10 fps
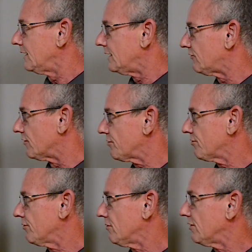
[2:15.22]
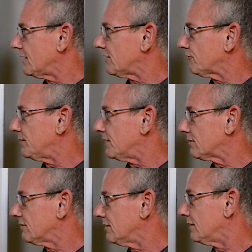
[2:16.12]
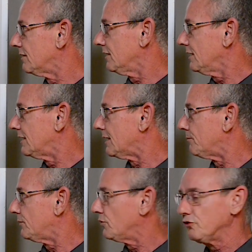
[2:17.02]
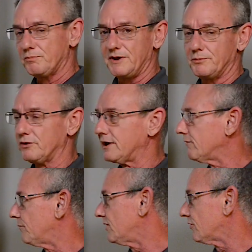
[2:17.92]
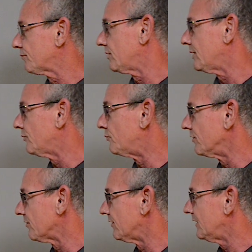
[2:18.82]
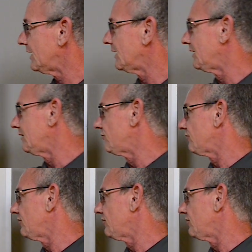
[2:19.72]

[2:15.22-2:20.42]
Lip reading: It's the third aspect that most people have the biggest problem with, and that is